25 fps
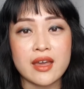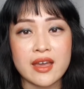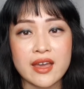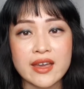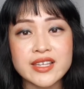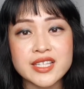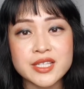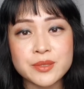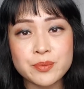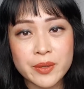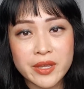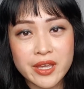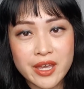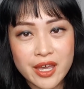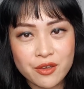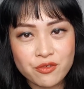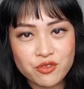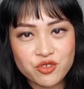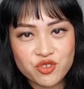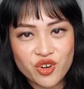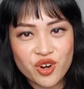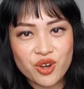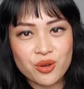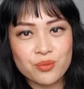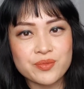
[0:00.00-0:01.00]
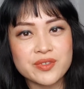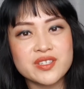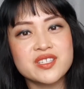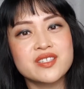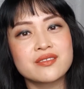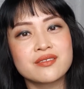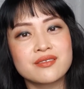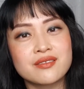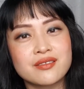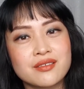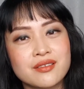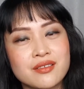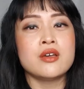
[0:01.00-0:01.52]
SPF
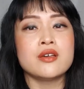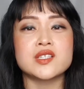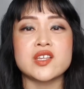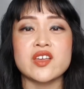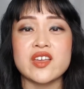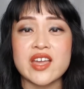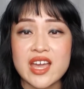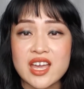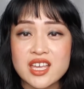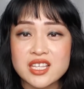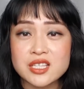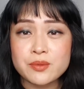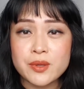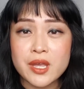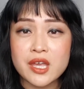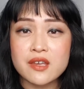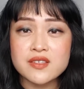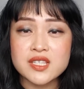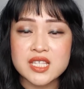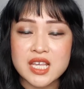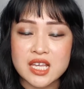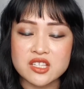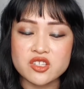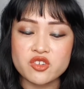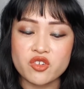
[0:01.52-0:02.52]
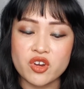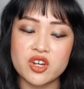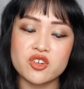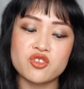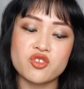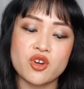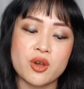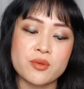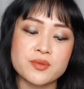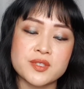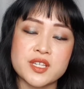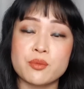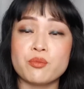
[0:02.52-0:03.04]
drops. So SPF sunscreen
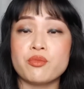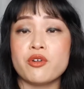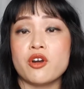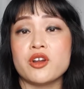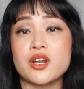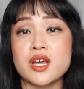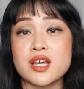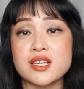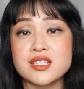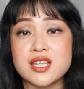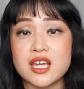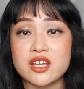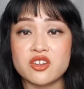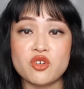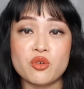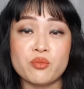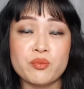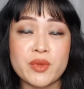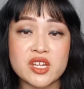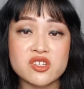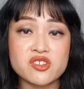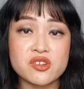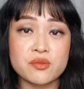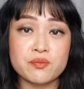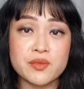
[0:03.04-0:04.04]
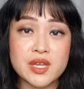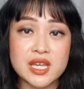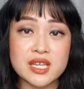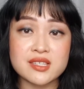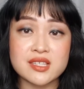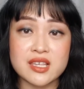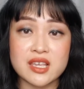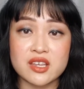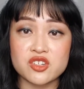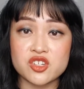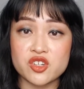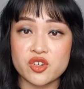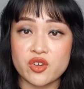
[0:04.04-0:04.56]
drops are products that you're meant to
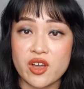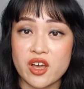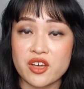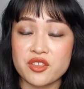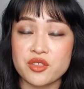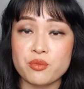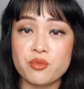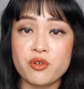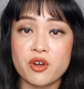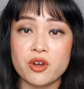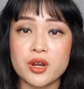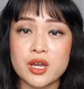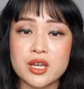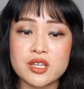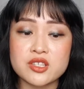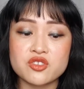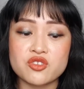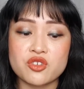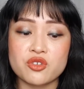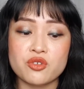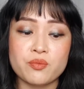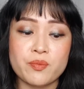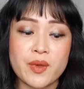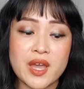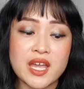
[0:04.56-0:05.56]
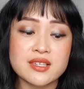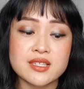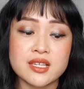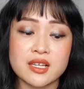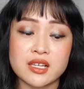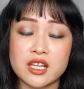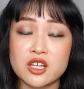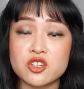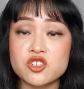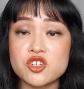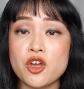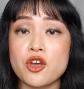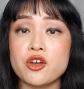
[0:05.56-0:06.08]
mix into other products to
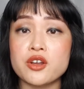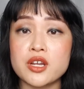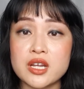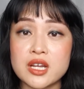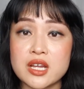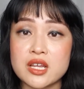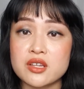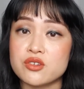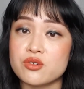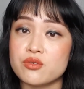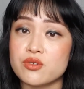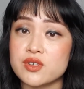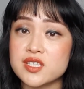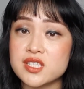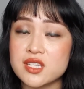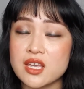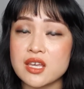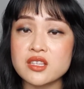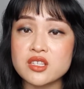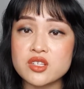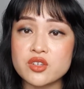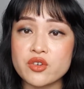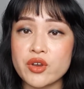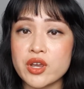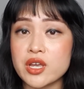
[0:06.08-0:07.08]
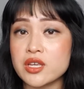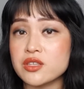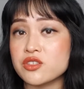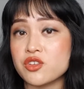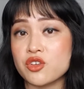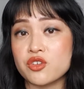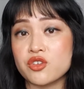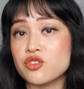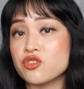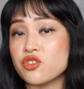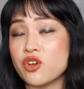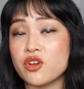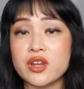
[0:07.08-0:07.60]
basically turn it into a sunscreen
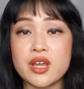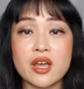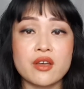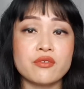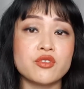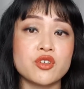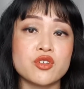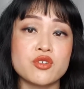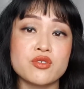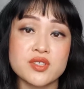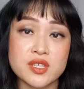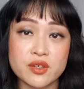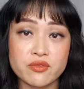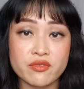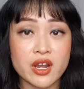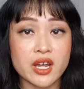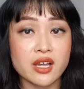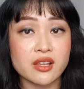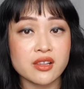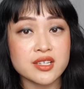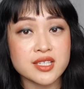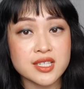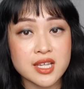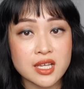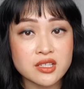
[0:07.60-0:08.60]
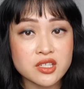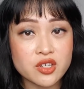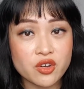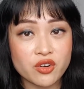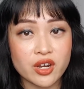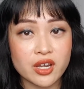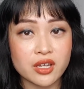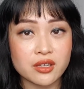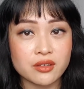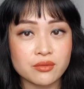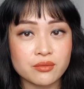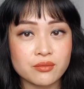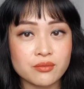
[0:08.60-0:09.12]
so you don't have to use a regular
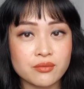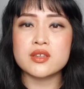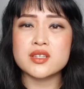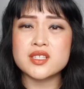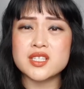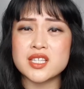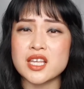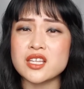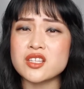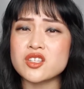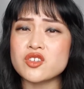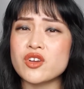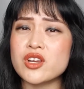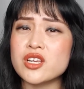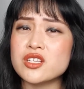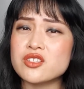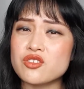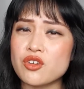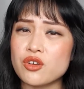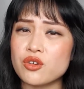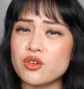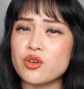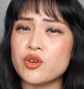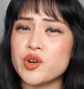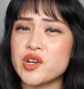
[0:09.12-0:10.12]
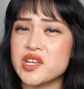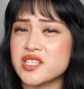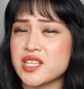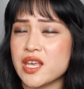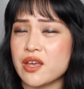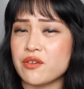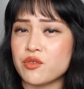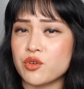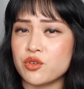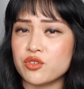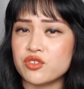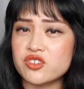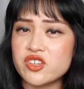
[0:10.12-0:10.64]
sunscreen. Sunscreens don't always
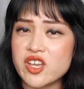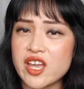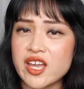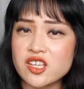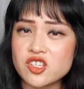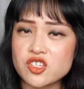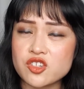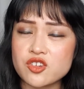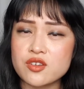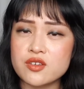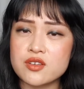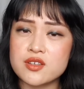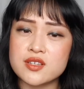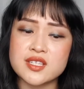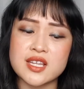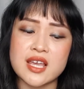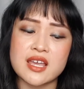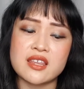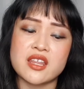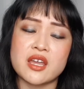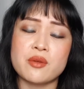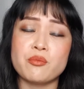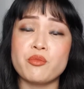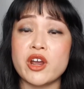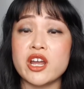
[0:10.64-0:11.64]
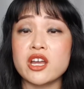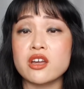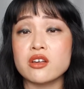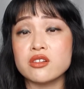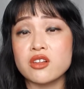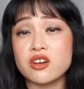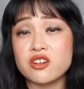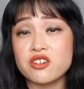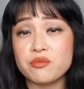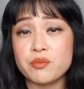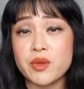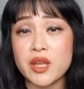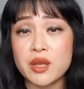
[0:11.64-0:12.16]
have good textures and they break a
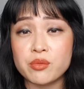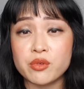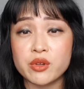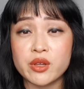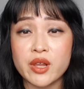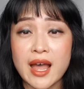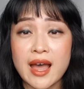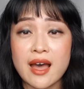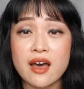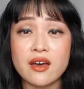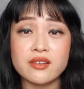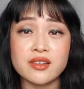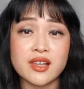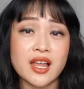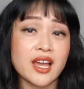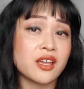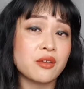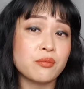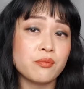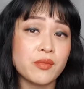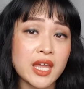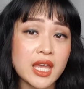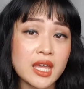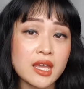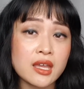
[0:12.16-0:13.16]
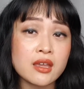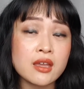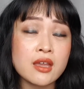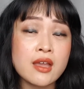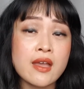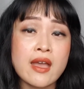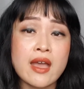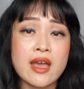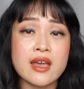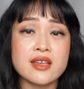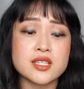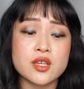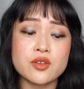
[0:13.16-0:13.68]
lot of people out like me,
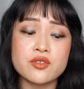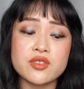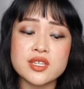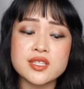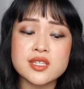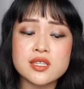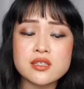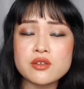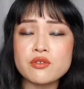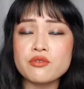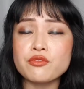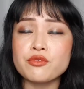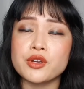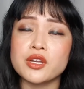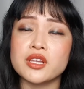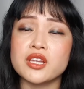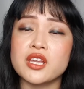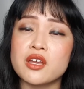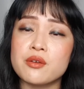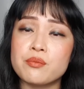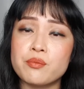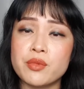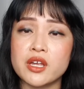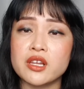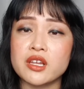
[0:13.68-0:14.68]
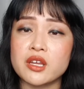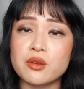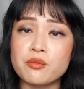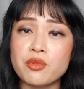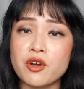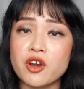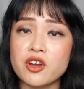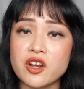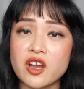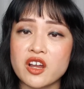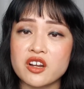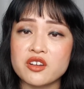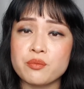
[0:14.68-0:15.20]
and so this is a really appealing
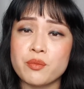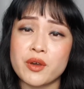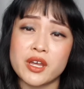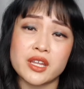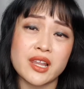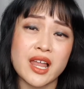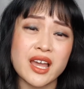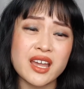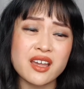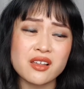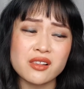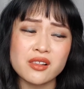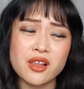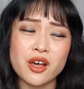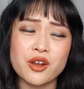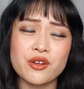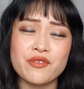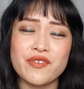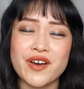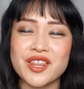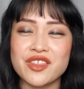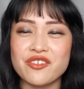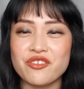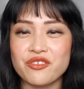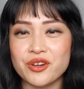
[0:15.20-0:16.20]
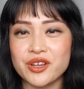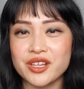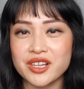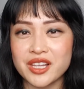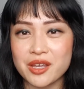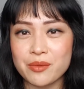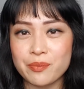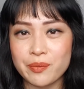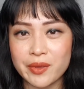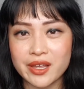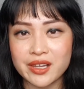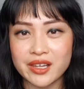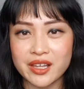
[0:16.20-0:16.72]
product, but like a lot of other
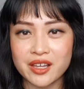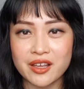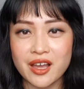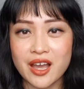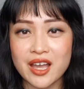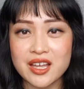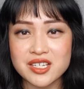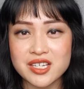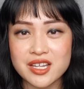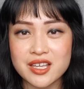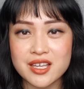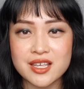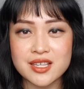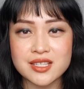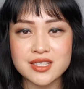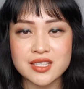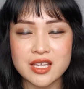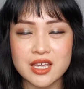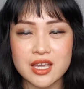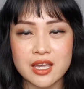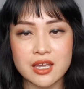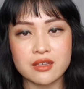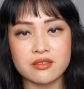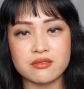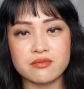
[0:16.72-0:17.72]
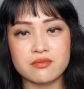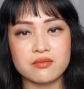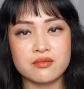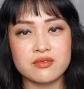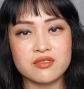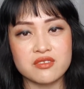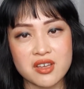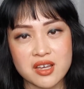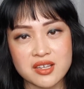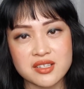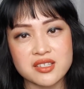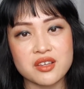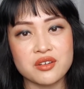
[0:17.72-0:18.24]
really appealing ideas, it
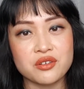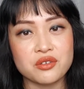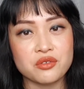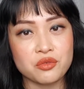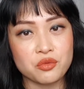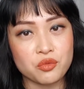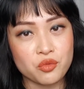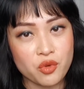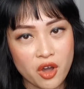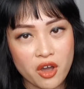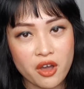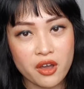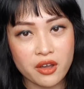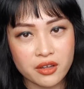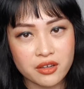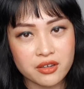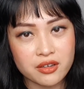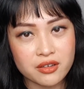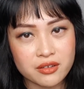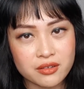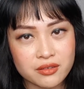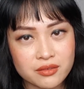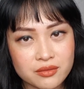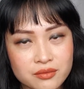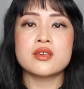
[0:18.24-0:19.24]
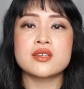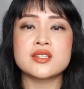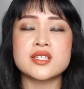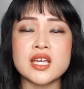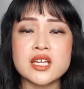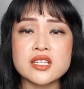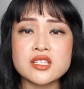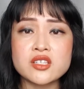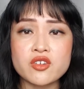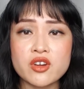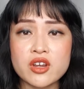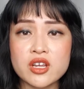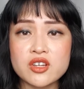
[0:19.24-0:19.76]
doesn't work.
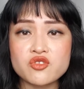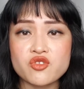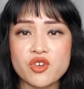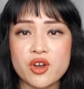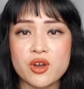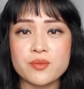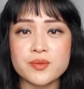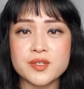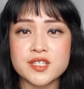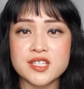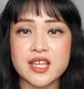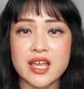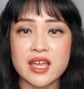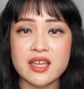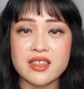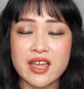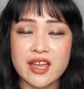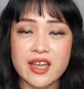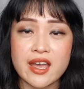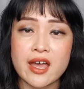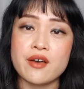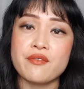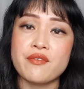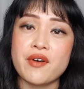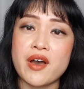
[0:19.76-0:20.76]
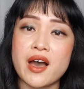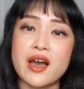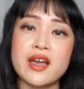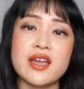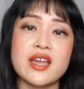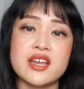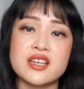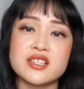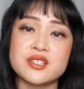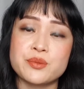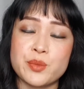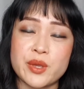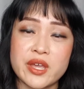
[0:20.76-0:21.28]
Sunscreen drops say they have
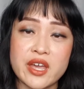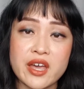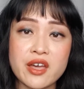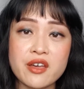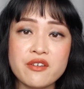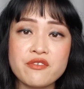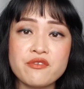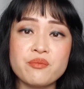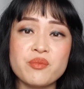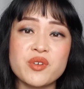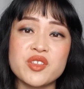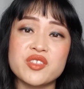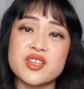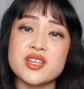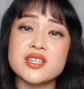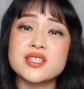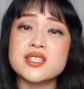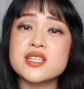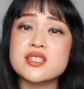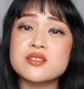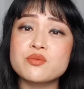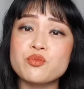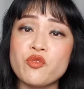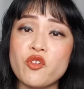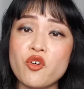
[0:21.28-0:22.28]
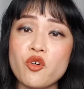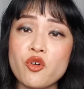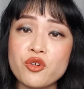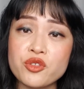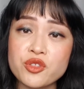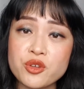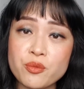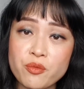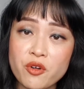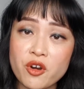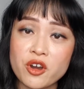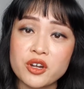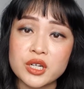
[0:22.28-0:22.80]
high SPF, but this is for
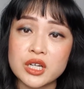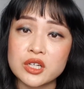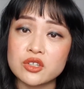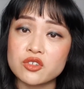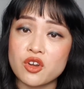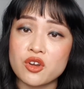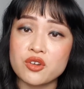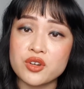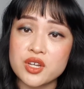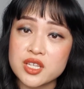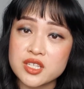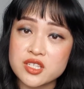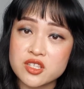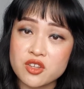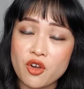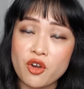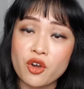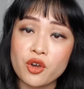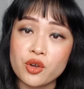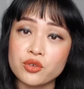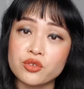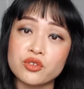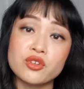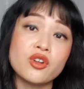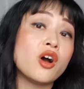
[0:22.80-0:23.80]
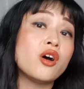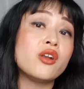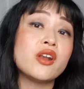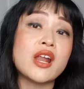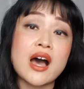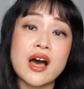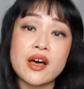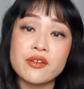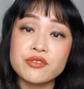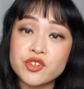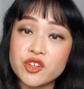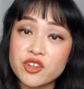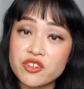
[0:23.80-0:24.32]
the product on its own, not
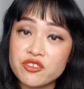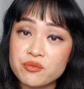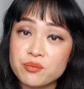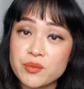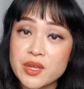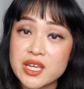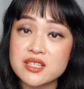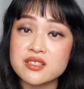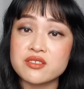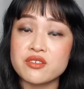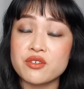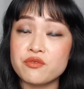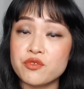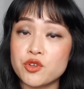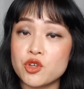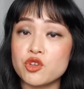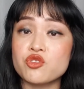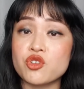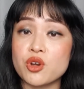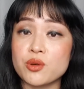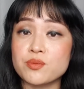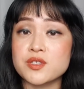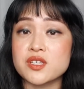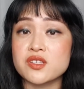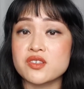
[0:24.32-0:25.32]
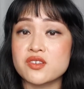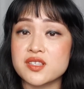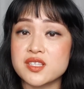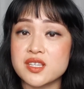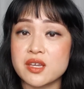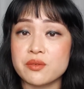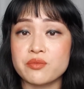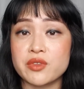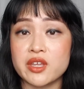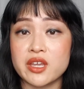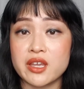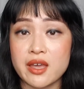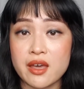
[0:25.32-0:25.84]
after you've mixed a few drops into
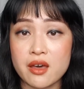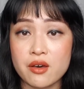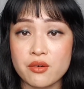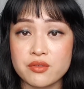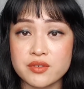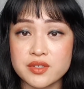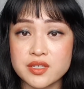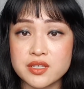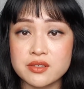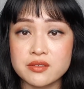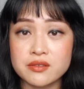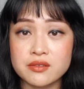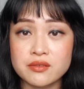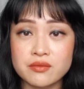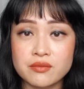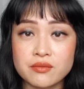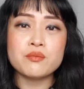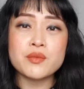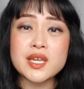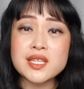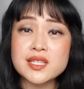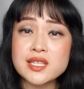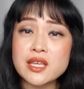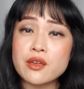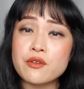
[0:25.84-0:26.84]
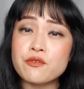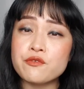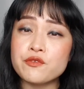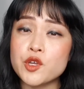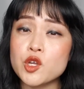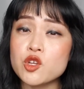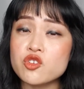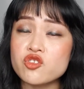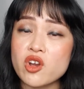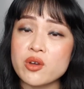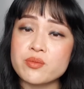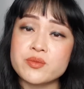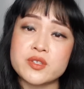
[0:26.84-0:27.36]
something else. Mixing a
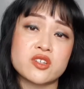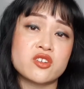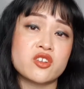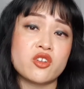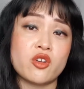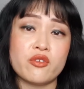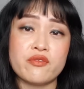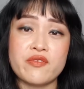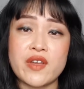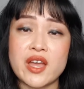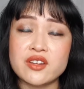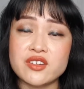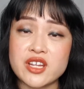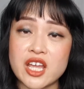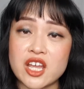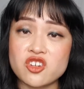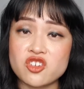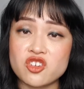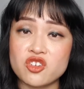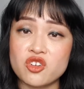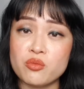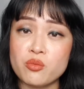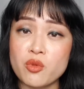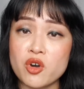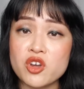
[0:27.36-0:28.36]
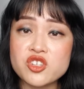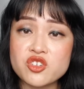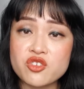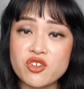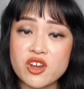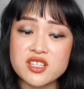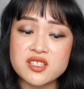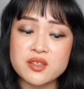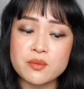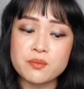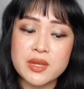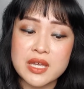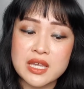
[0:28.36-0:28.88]
few drops into your foundation or
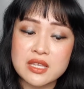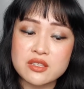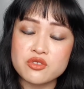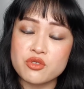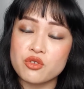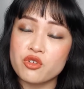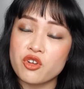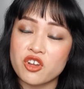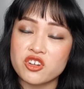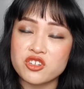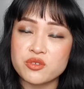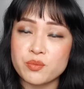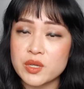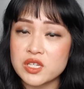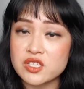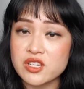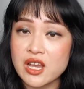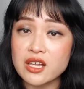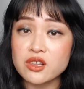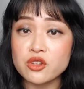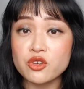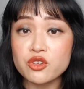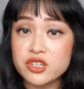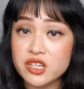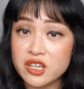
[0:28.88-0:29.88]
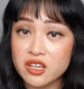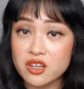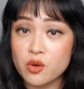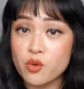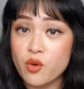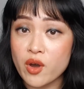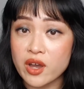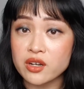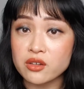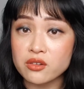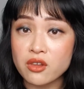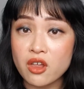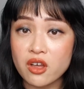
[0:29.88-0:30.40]
moisturizer means you're going to be diluting it
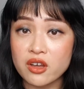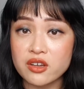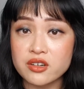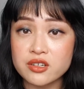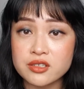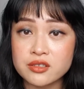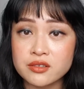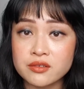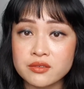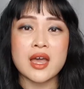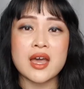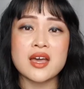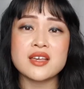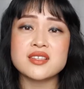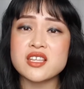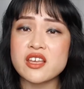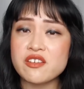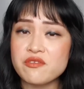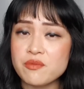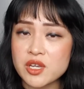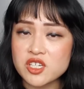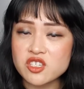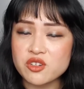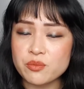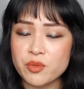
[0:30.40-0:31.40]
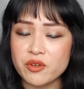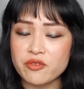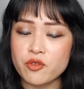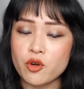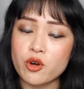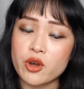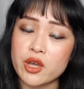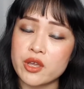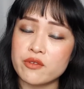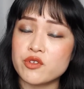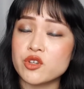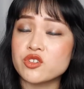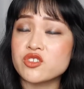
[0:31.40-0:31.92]
quite a lot. As I've mentioned
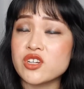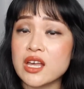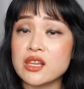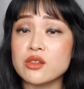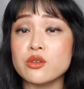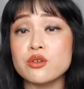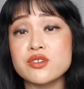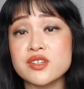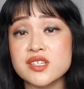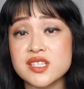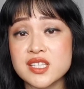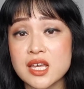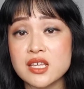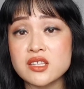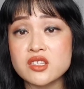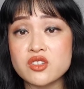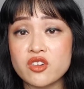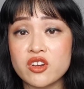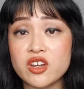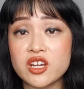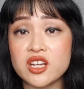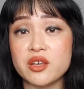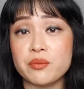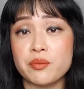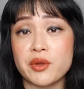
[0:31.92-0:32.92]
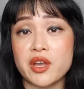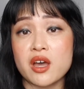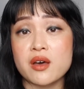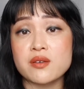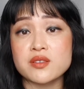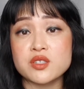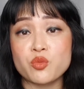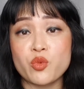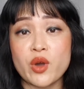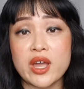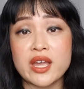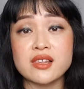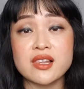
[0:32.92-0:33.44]
before, if you dilute a sunscreen, it
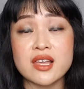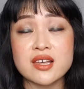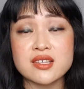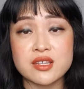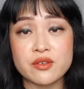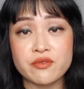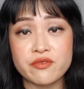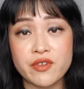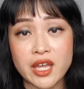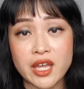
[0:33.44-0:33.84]
becomes way less